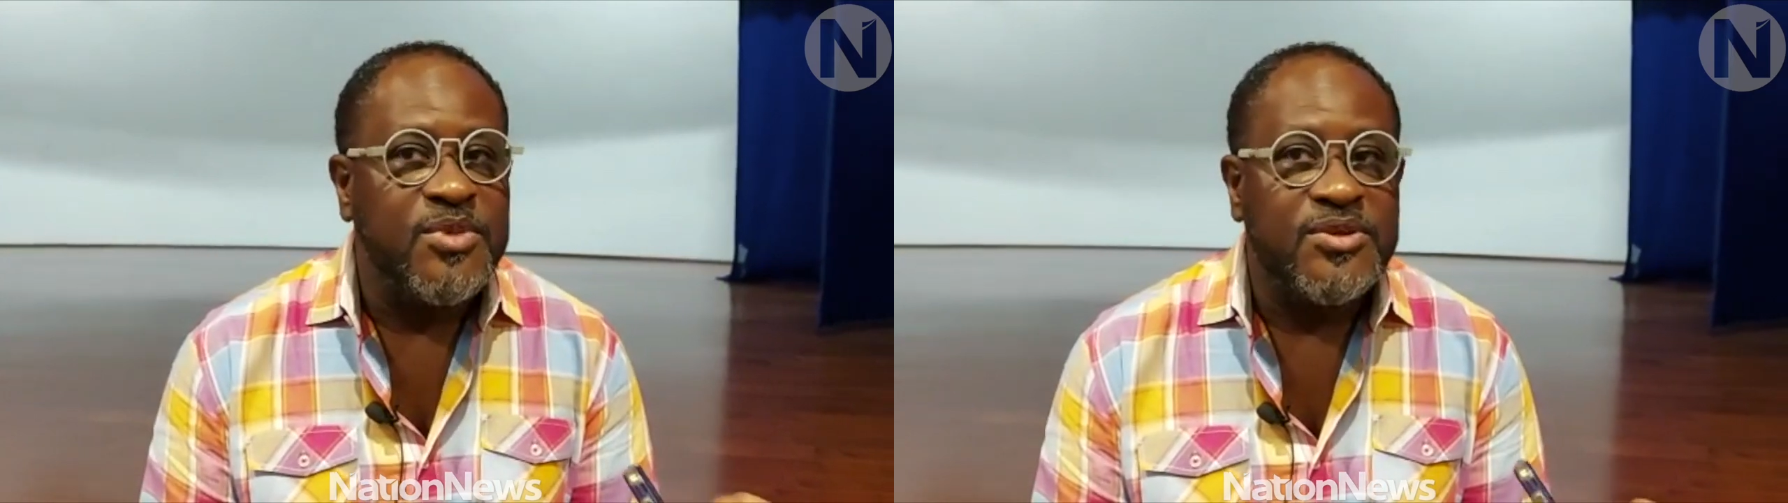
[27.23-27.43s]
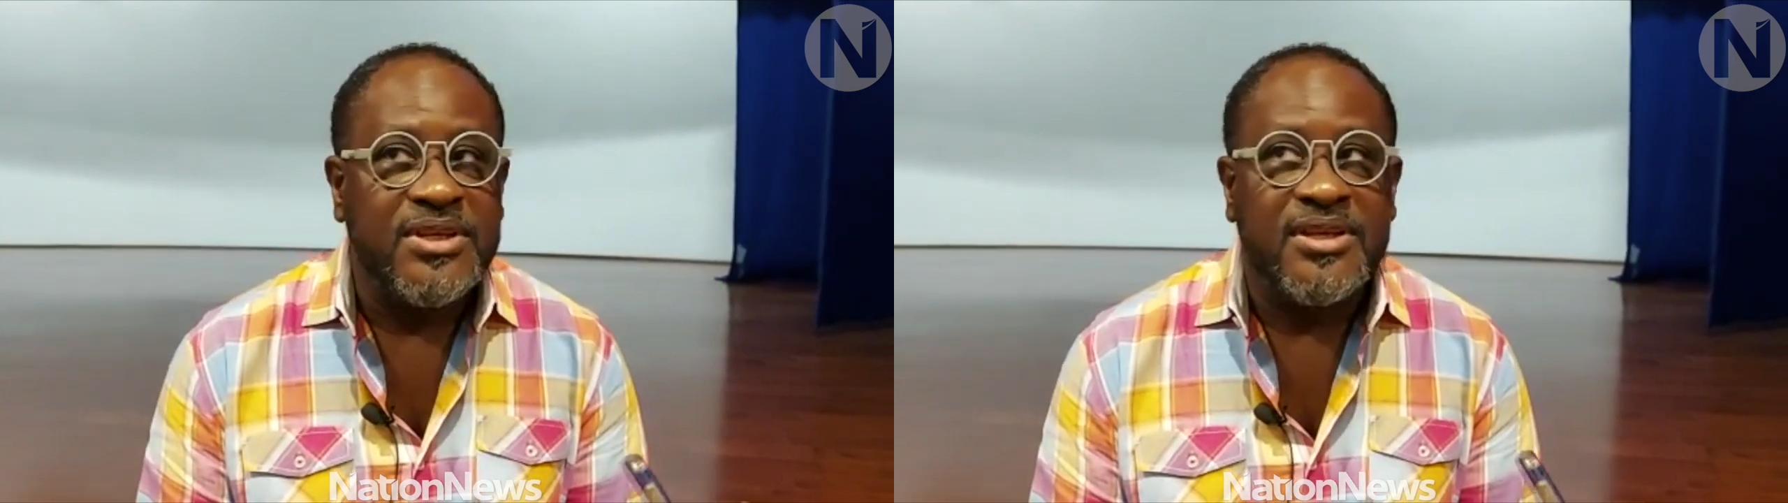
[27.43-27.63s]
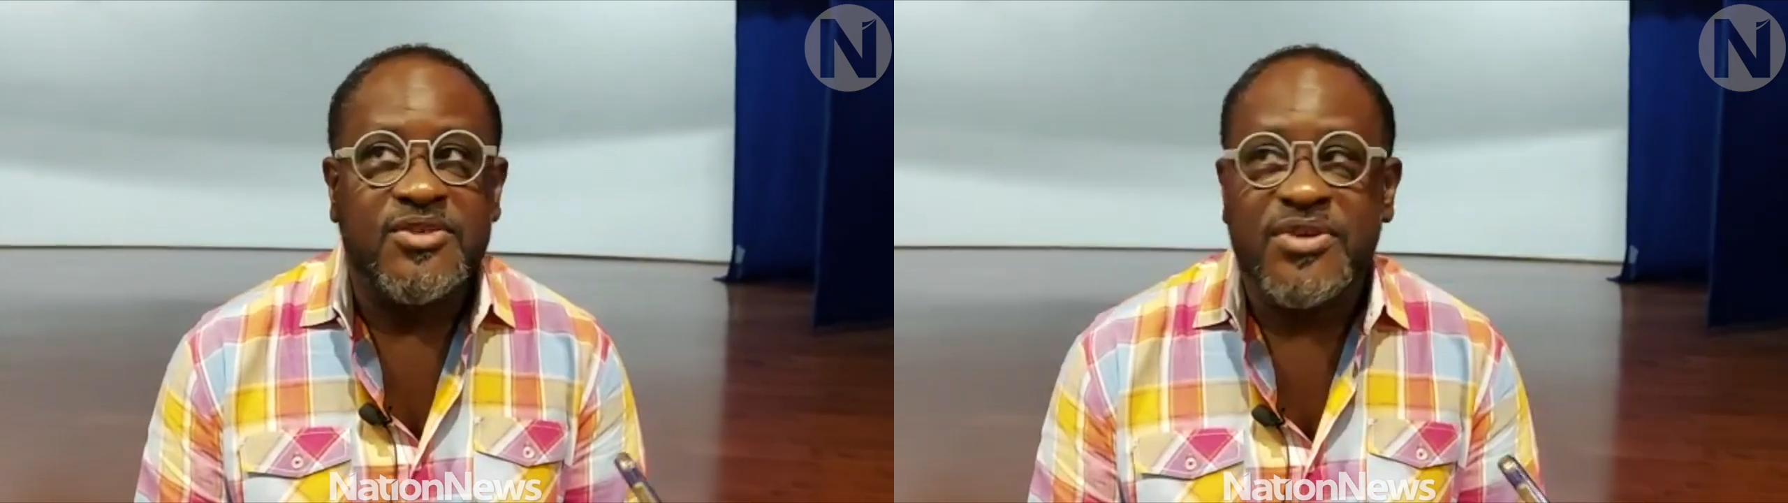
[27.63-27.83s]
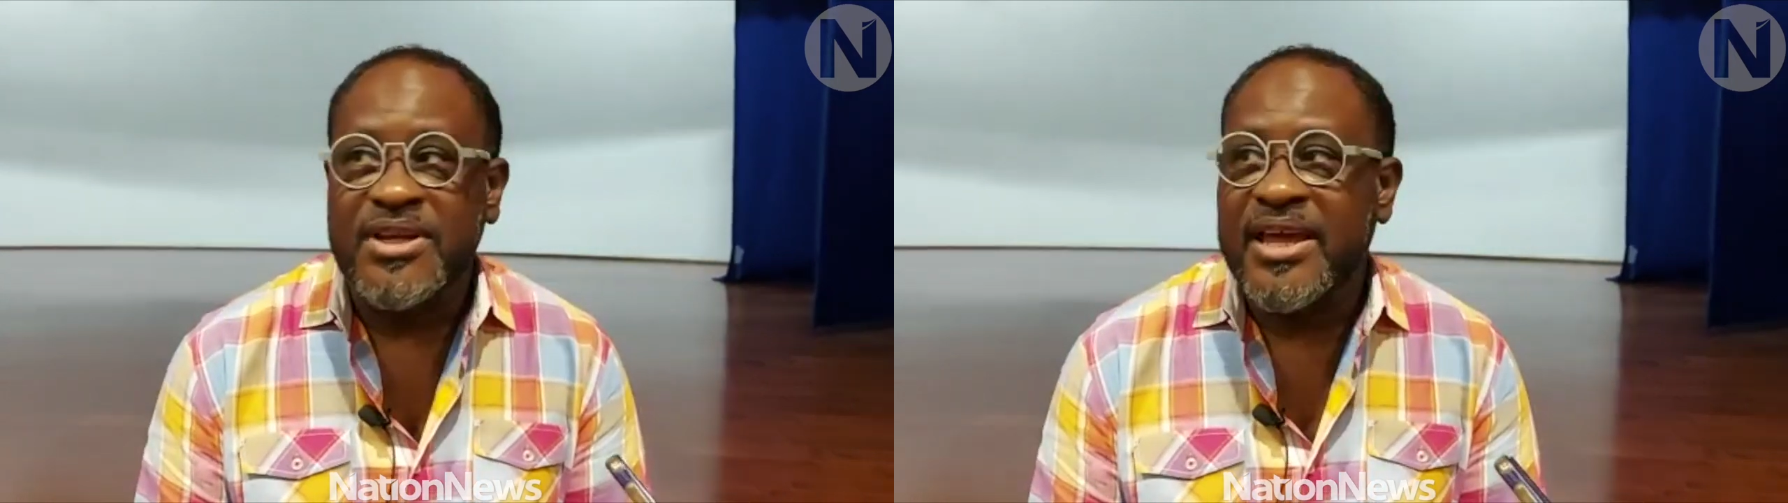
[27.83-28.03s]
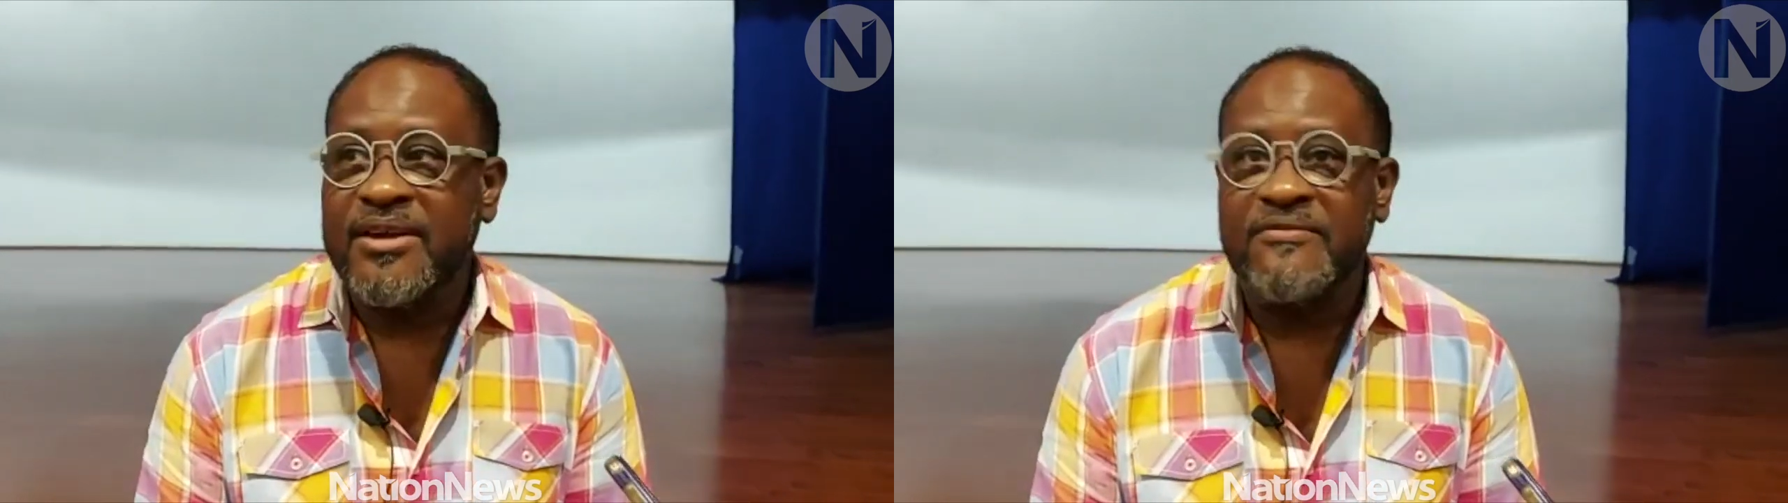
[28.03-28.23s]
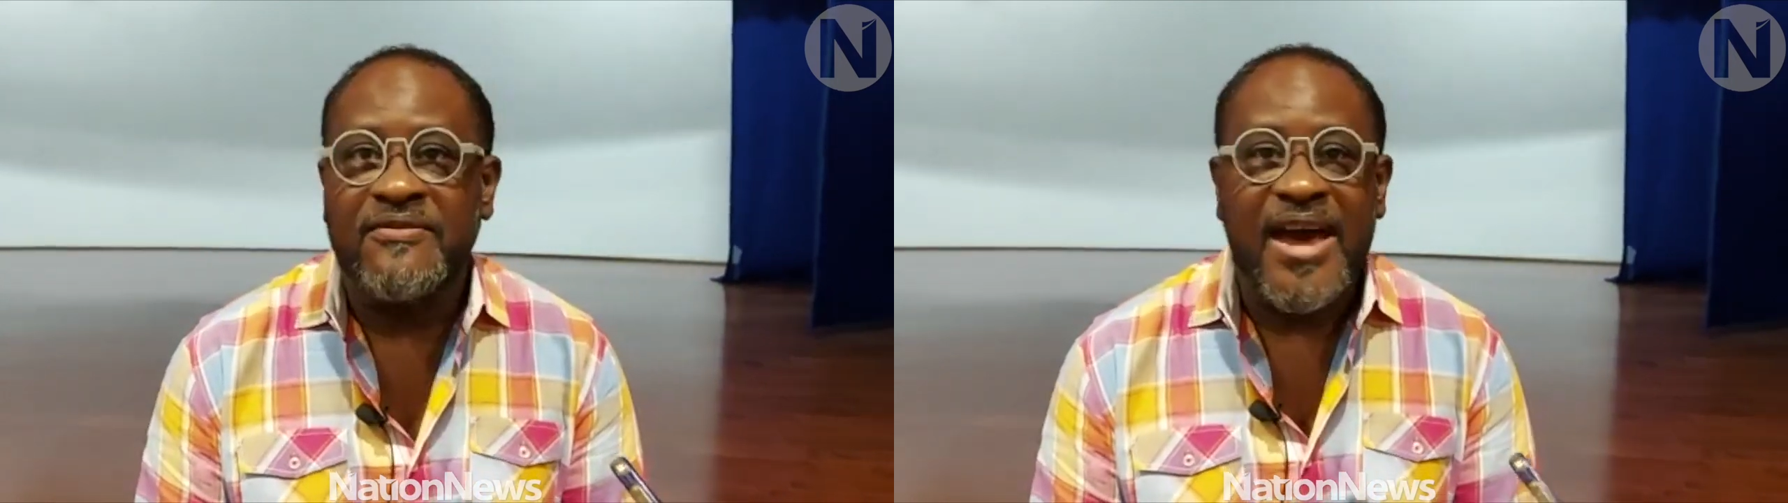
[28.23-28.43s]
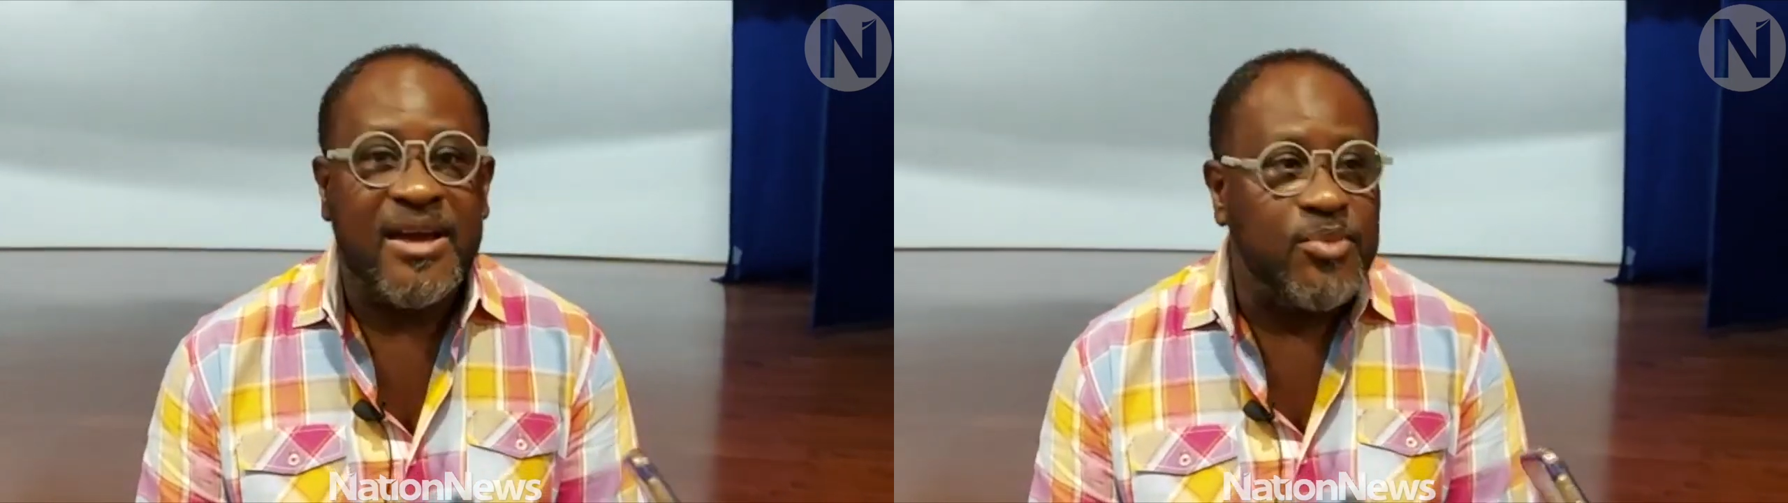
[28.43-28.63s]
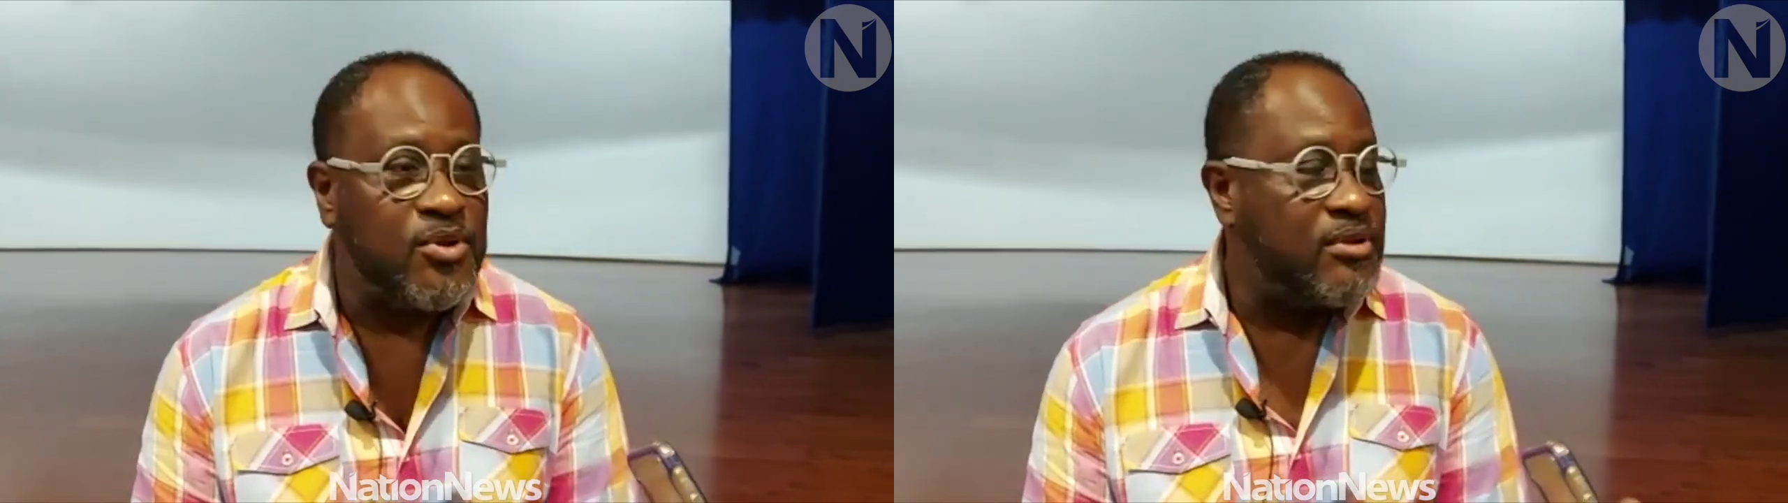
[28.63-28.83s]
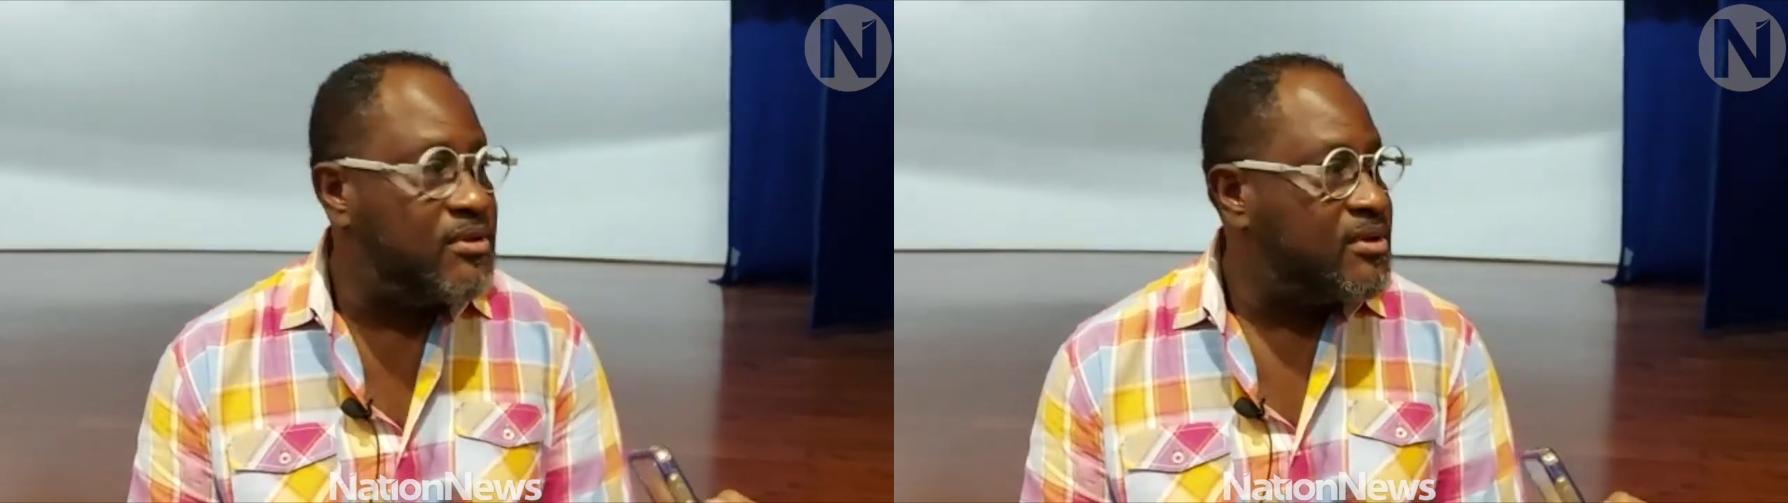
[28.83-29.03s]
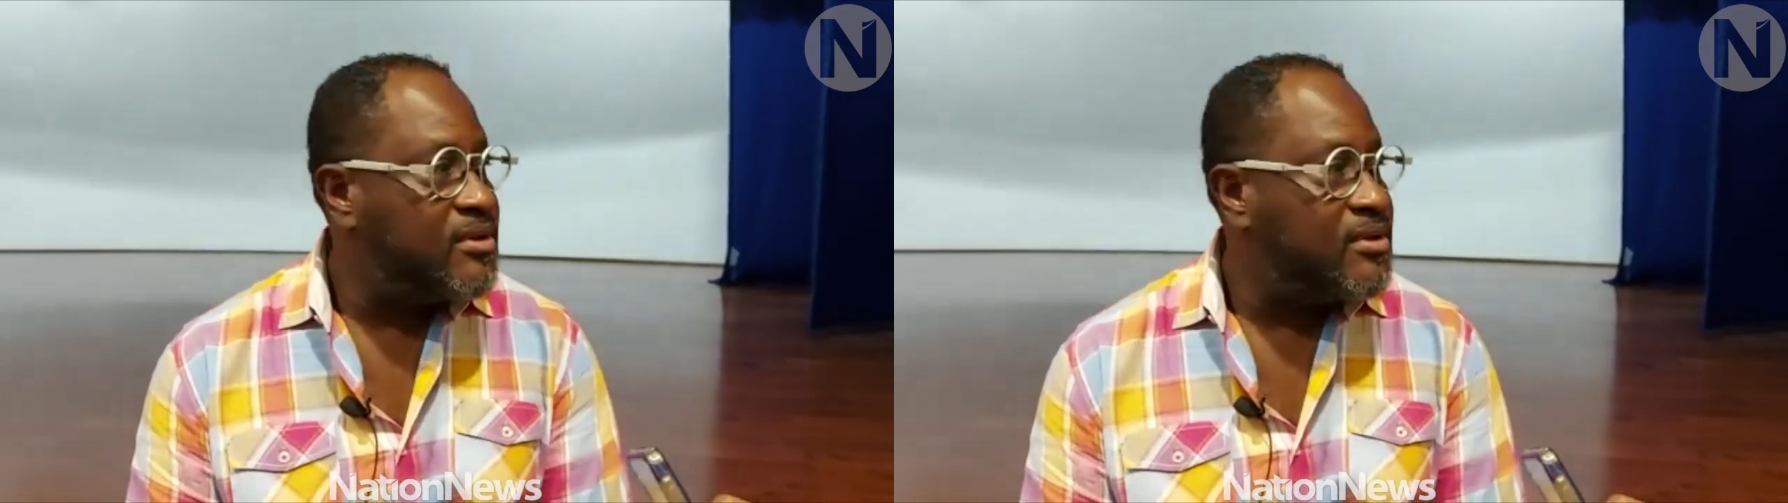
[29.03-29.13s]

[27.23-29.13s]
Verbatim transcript: music and treat it like a viable